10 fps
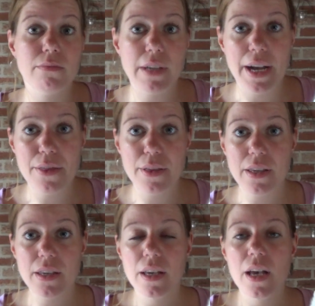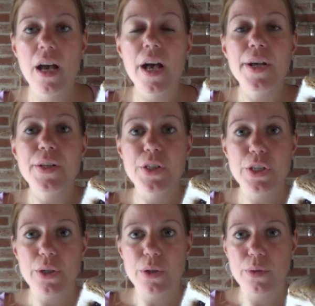I think.
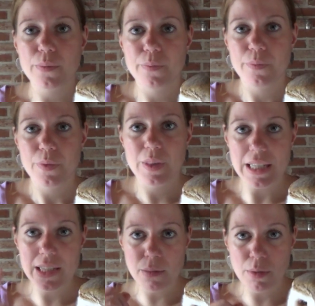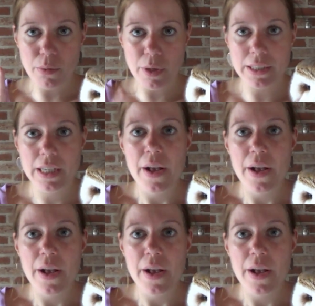So that's number one.